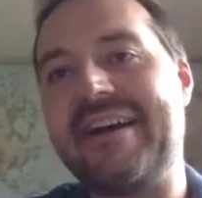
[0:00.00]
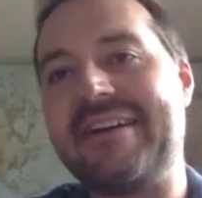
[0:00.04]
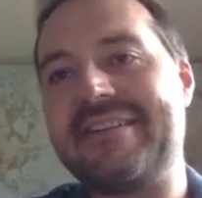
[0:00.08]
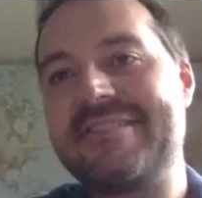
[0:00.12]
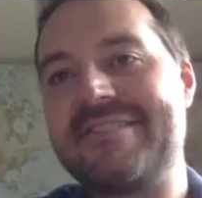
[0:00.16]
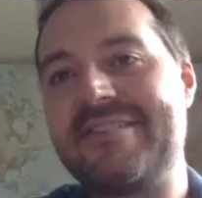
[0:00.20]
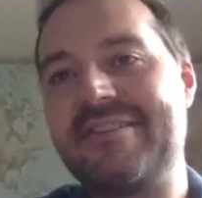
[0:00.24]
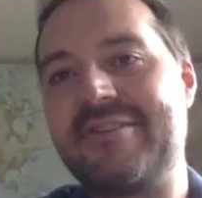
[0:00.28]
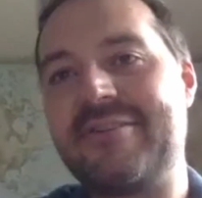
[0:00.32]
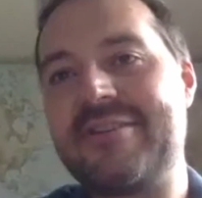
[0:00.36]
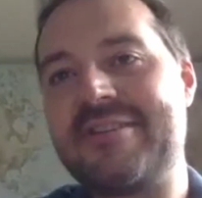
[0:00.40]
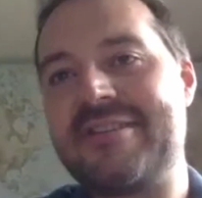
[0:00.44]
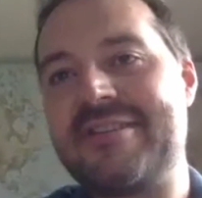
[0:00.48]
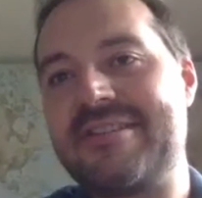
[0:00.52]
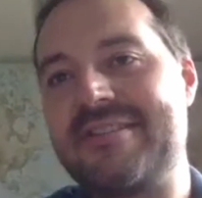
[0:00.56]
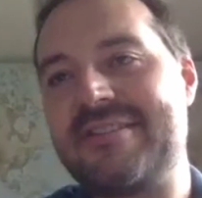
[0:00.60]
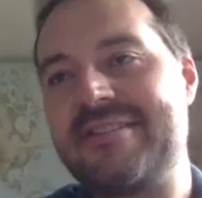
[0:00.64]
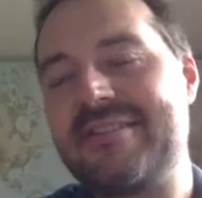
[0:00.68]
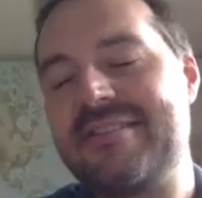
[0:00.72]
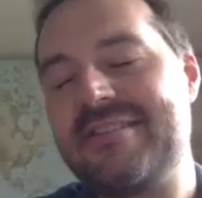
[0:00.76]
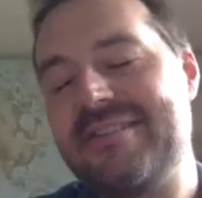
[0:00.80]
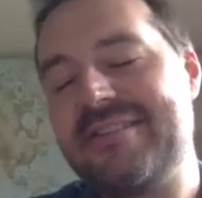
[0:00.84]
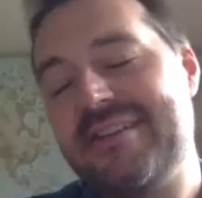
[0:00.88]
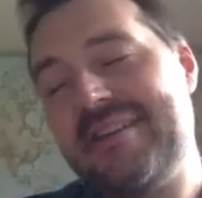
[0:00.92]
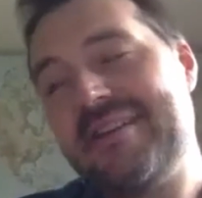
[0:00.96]
so
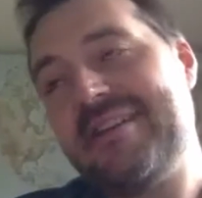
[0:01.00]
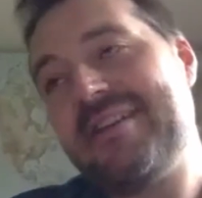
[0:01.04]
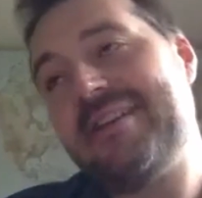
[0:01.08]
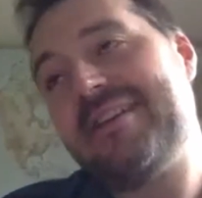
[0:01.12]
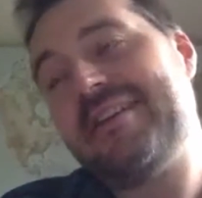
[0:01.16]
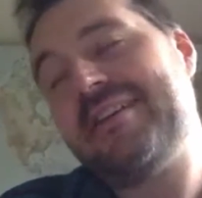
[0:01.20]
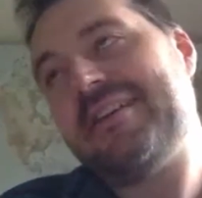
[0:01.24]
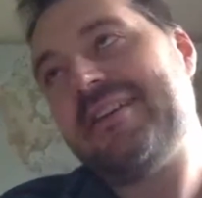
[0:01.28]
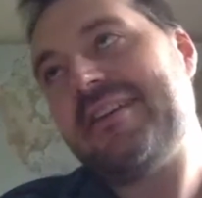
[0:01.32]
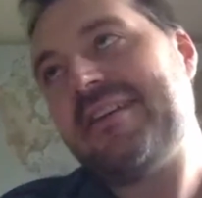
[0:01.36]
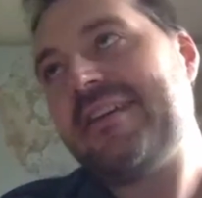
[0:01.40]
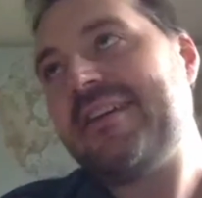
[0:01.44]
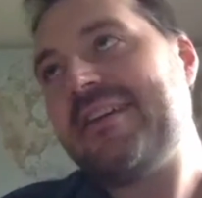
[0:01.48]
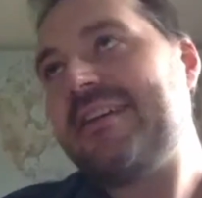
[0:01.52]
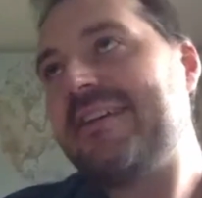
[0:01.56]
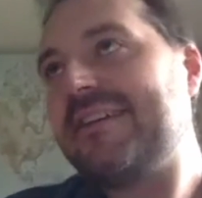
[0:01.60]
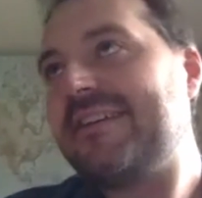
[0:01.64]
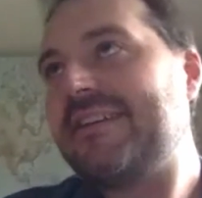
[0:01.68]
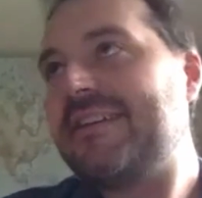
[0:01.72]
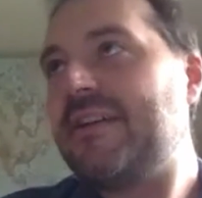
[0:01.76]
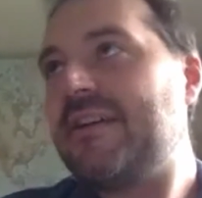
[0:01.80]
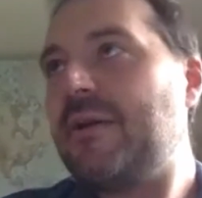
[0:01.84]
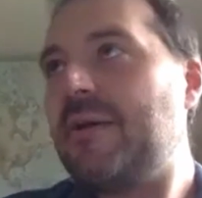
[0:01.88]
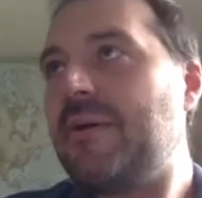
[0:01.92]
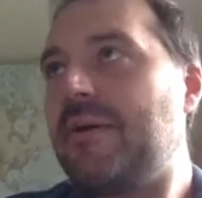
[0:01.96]
it's
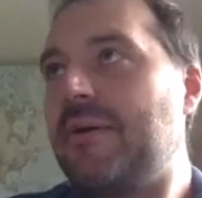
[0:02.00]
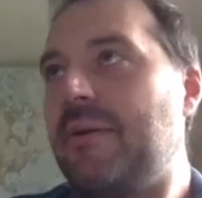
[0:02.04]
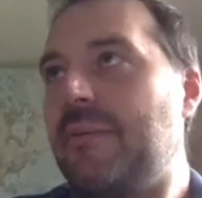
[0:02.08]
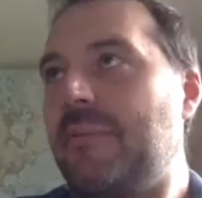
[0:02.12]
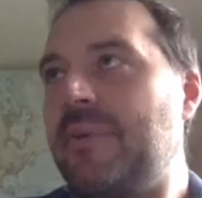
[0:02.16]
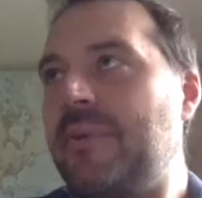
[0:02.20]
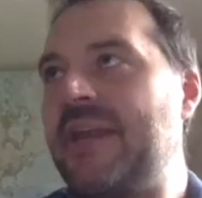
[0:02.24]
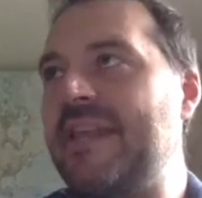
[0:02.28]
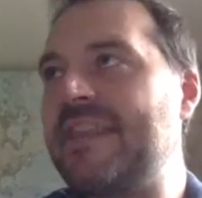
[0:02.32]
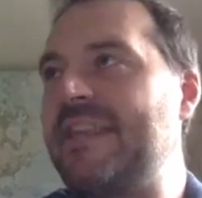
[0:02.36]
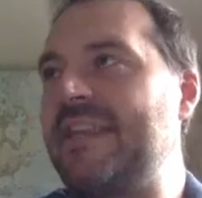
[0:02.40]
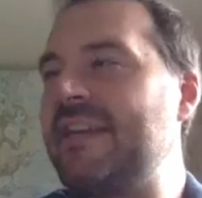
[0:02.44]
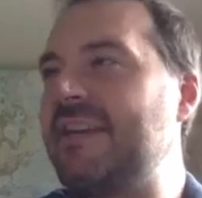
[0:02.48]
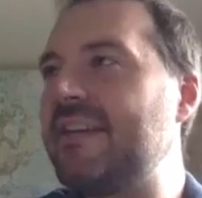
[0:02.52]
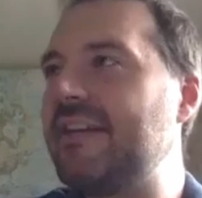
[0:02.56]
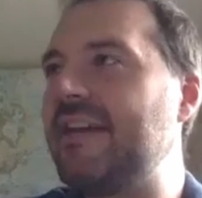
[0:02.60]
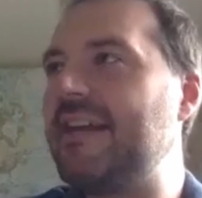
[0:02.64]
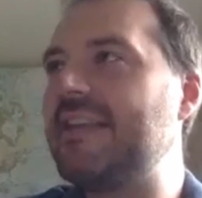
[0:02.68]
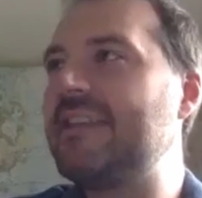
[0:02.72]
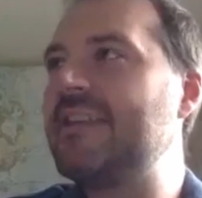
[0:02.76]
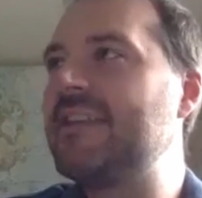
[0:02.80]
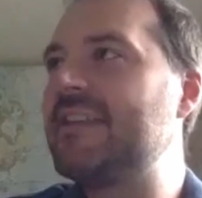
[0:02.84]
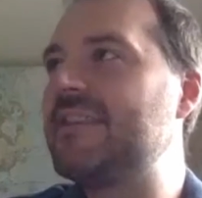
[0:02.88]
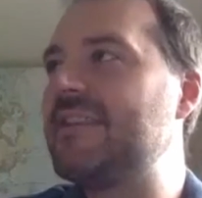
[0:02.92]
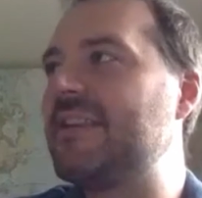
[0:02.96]
but I
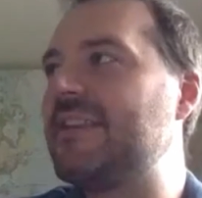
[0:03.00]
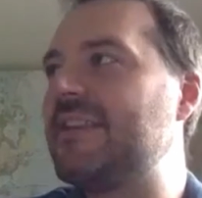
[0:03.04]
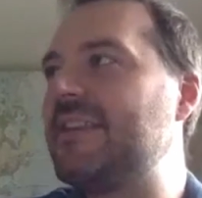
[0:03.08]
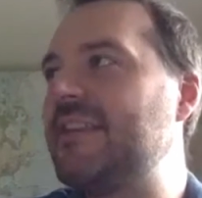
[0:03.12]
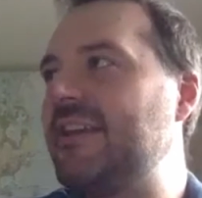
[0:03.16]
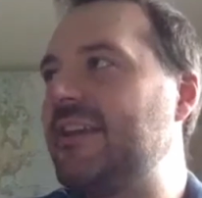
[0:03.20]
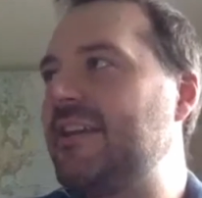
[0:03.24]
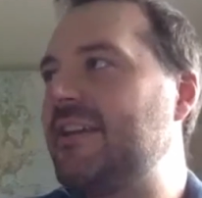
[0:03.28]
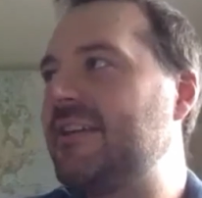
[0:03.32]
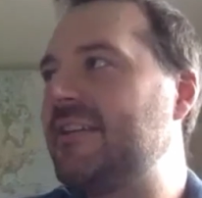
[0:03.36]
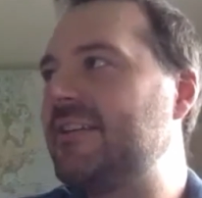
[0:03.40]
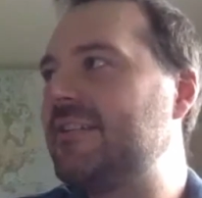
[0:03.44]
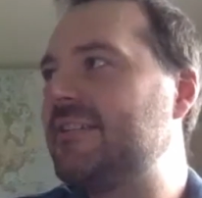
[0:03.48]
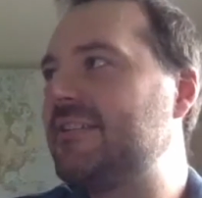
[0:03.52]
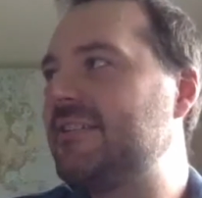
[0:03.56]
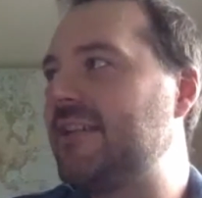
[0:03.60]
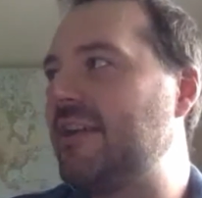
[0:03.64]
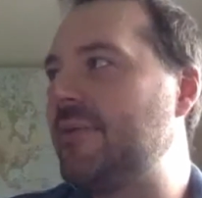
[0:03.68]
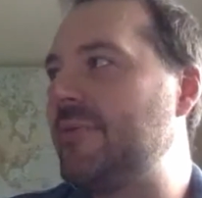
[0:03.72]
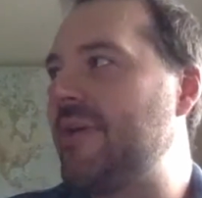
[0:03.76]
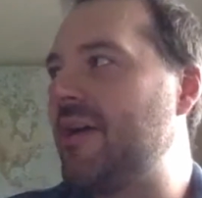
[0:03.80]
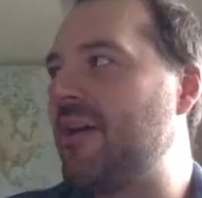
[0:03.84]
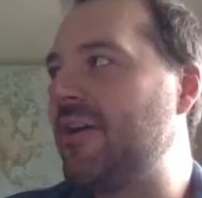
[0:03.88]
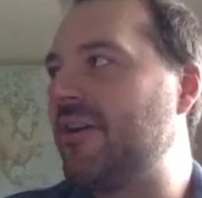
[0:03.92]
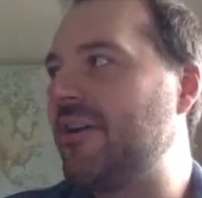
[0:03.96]
think the thing that
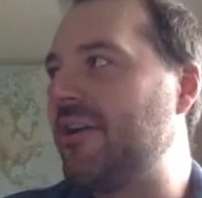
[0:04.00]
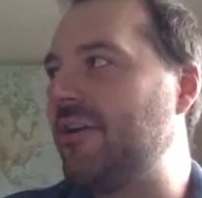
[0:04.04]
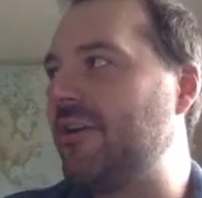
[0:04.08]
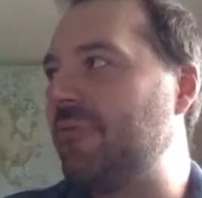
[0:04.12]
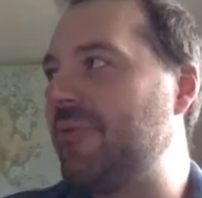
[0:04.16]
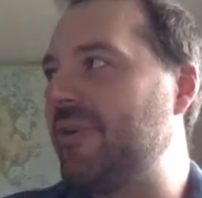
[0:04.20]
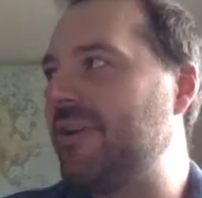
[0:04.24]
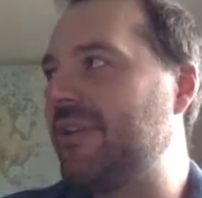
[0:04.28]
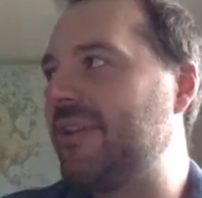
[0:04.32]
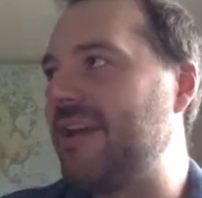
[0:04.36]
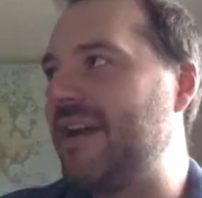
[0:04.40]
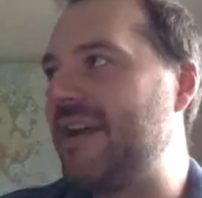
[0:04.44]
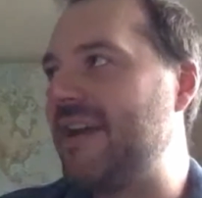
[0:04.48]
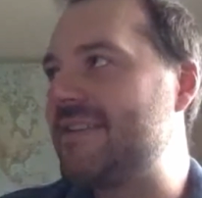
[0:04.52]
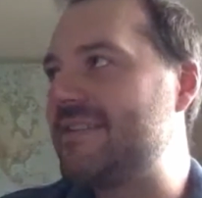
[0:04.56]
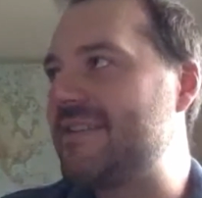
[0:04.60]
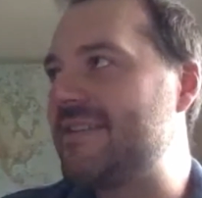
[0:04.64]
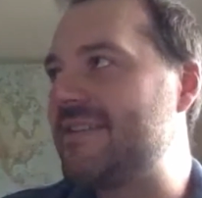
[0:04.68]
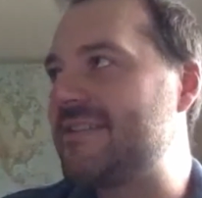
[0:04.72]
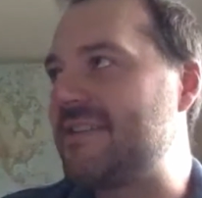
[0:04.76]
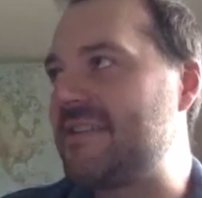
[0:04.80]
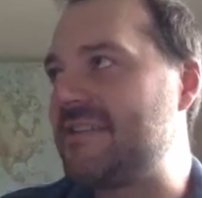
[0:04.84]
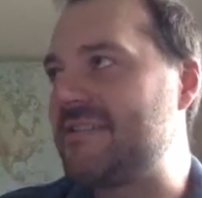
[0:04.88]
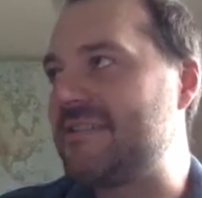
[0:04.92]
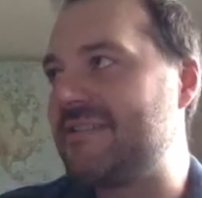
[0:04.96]
we all gotta realize
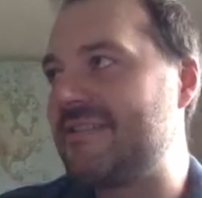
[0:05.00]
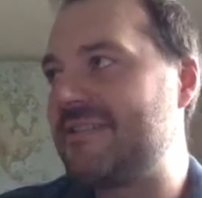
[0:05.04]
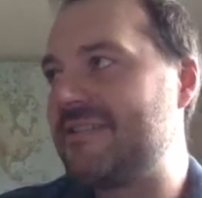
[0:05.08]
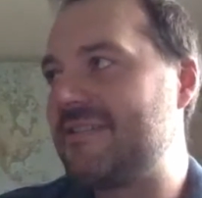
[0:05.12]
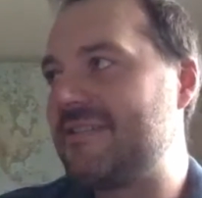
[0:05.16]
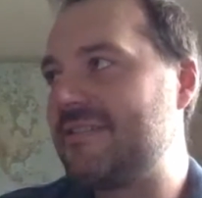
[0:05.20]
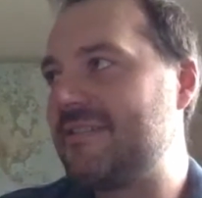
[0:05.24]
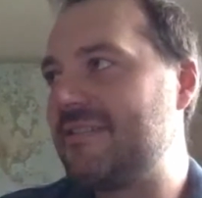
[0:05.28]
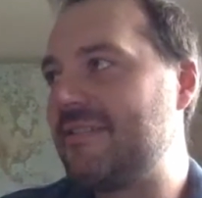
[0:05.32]
is